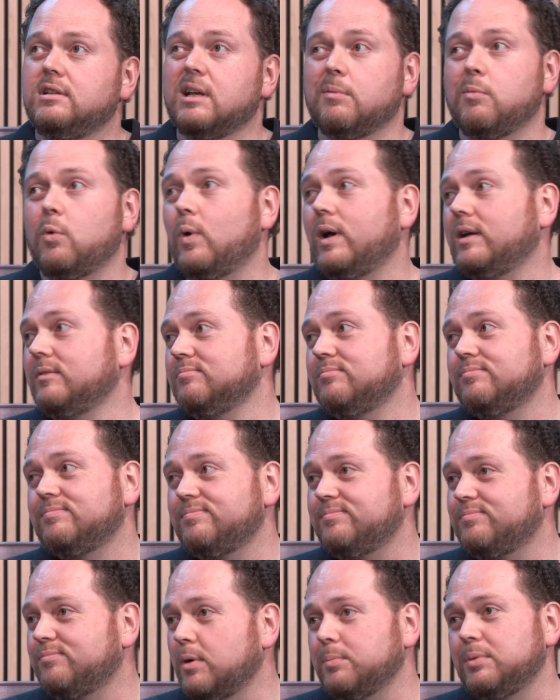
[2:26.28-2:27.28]
Number one,
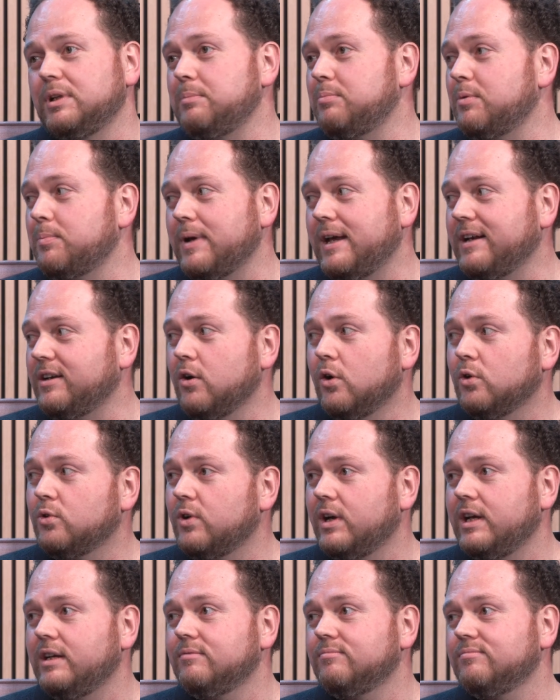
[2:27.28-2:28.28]
properly prepared
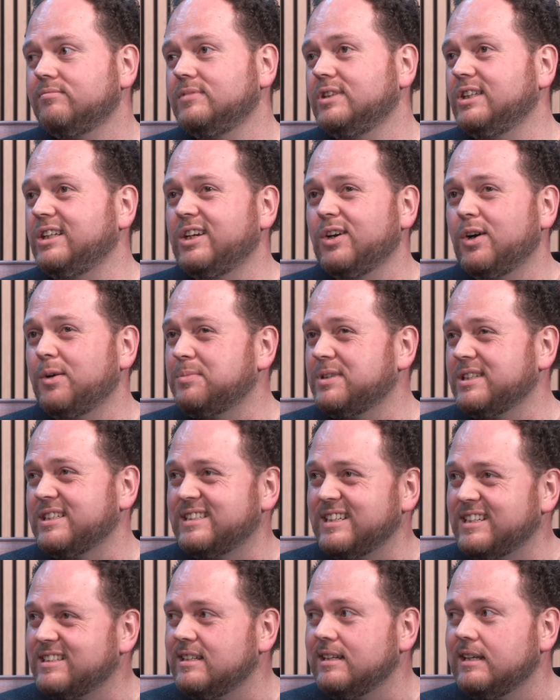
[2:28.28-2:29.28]
concrete. You can go up to
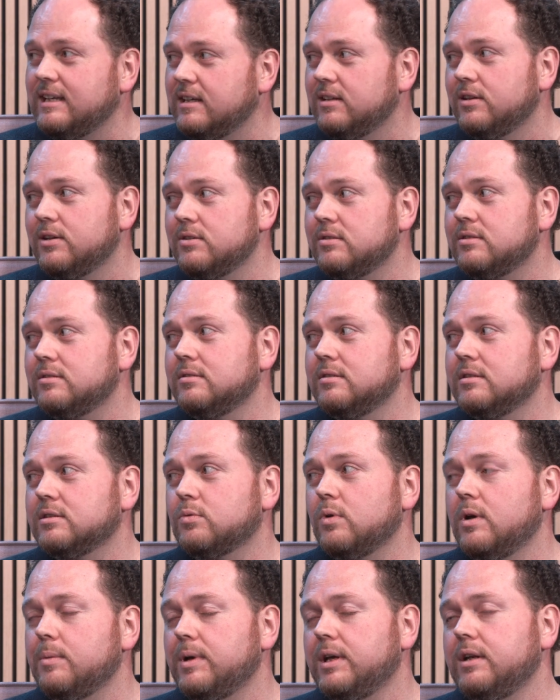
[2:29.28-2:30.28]
60 kilos a
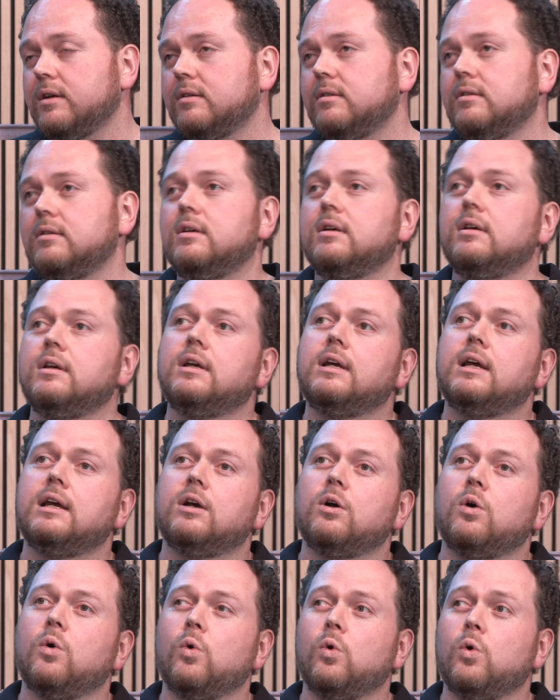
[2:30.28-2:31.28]
square metre.
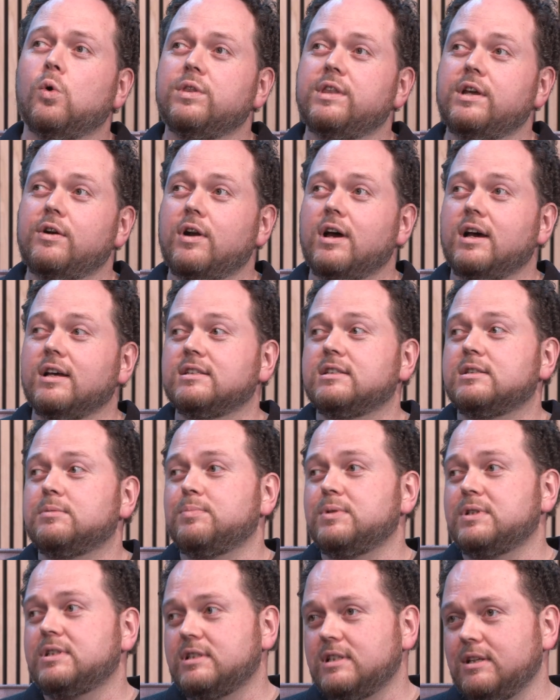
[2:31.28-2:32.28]
Or there are
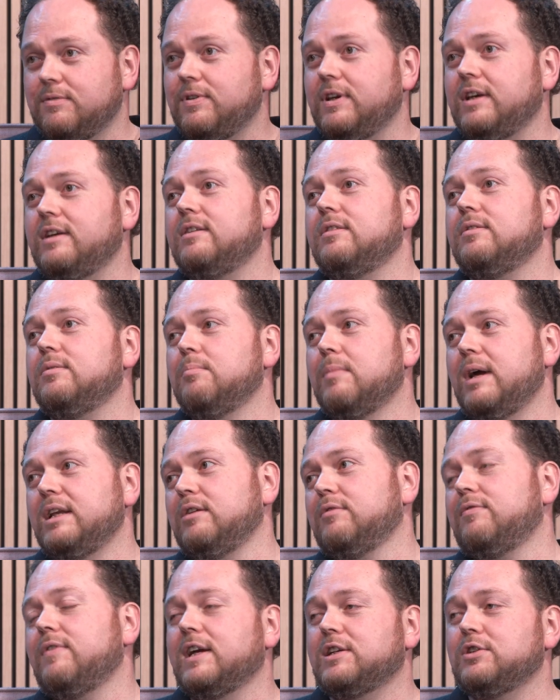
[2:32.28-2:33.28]
specific
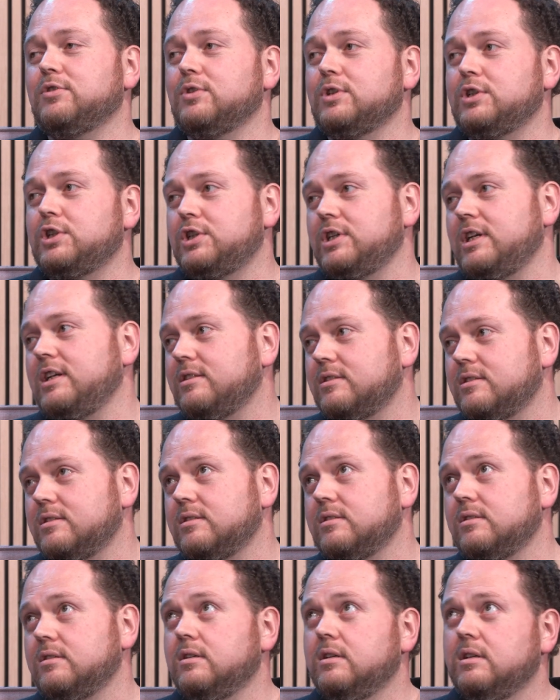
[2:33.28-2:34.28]
manufactured
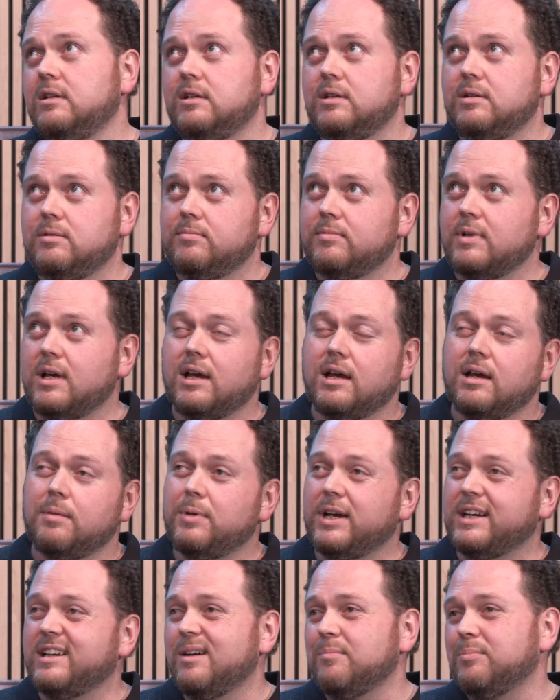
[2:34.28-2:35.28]
sheets
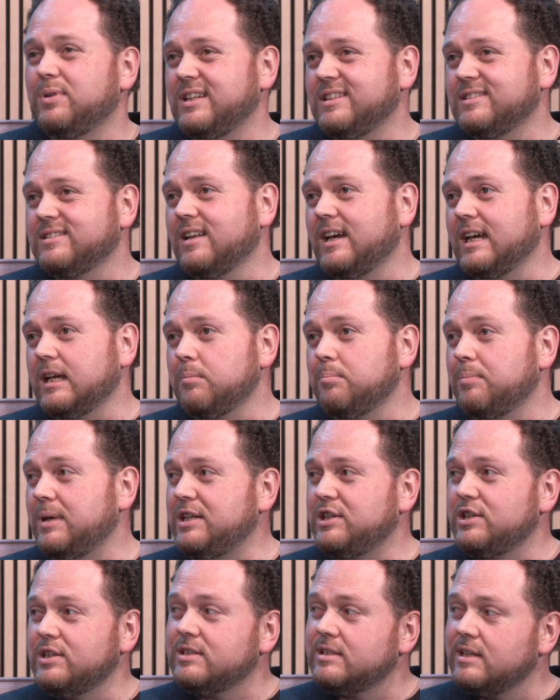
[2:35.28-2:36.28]
by companies like
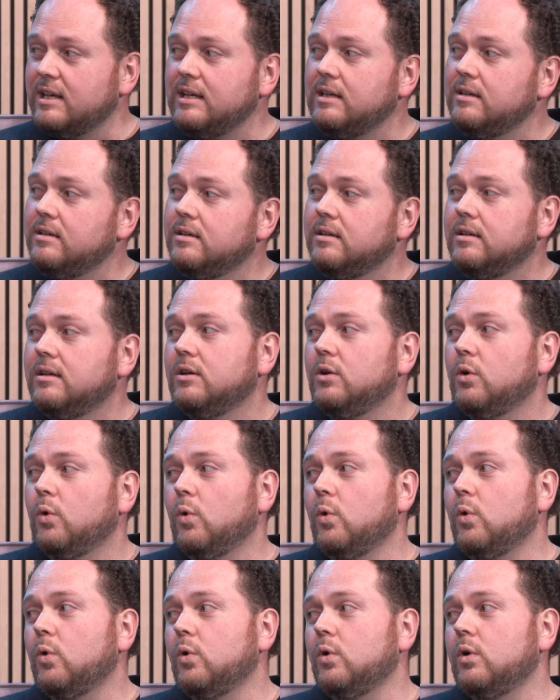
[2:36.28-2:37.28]
BGC
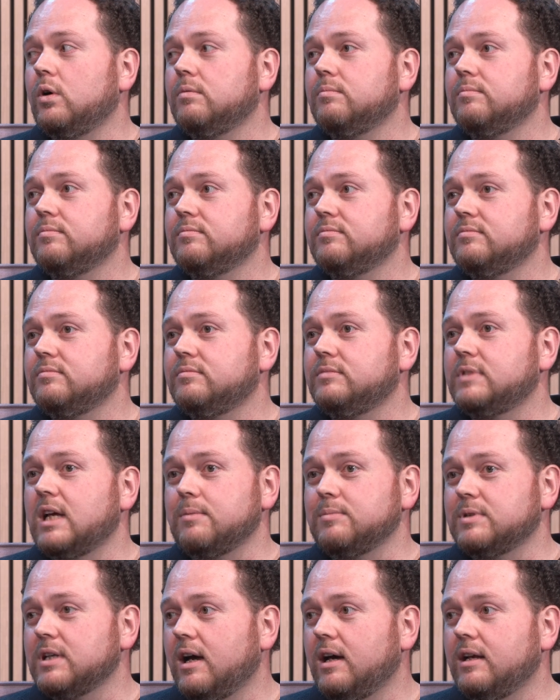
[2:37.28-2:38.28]
or
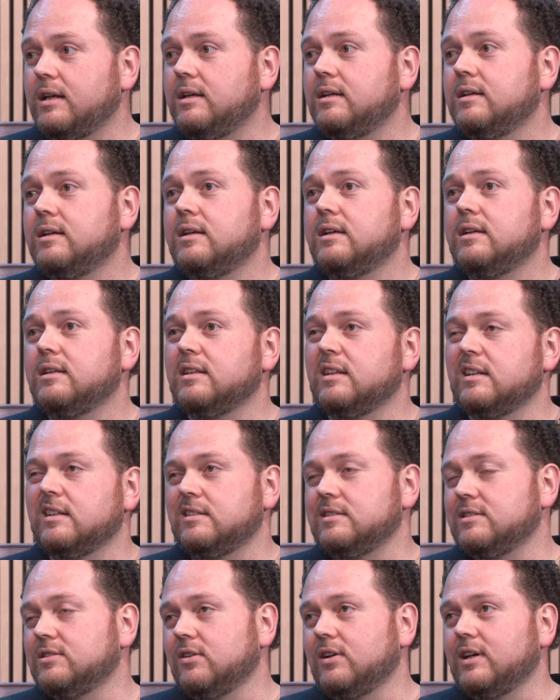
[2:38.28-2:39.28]
James Hardie that
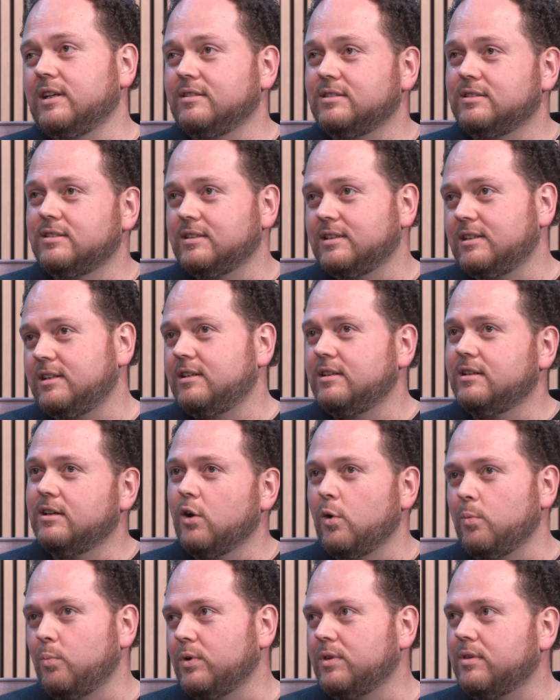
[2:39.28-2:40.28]
are designed to
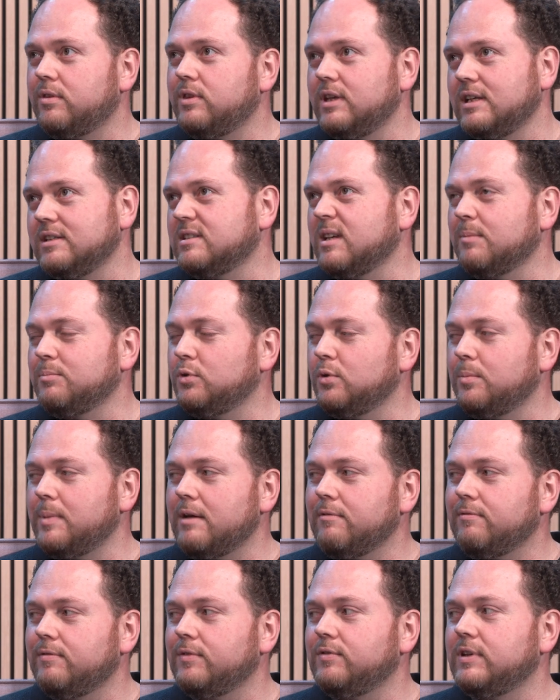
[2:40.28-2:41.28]
cope with things up to
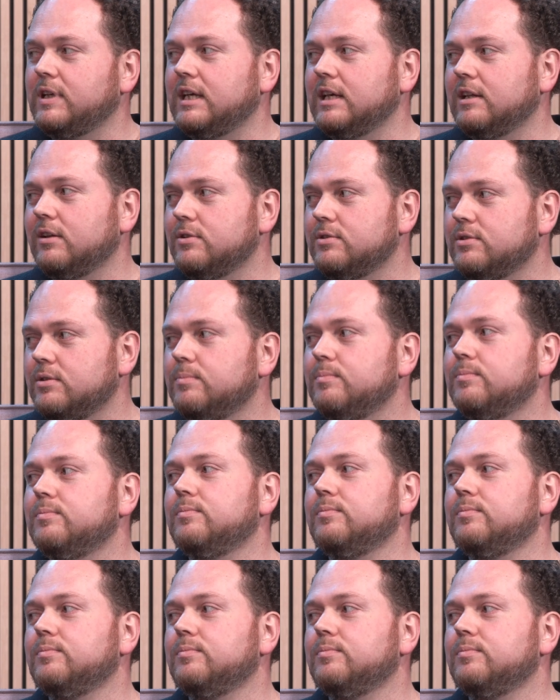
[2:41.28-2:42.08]
about 50 kilos.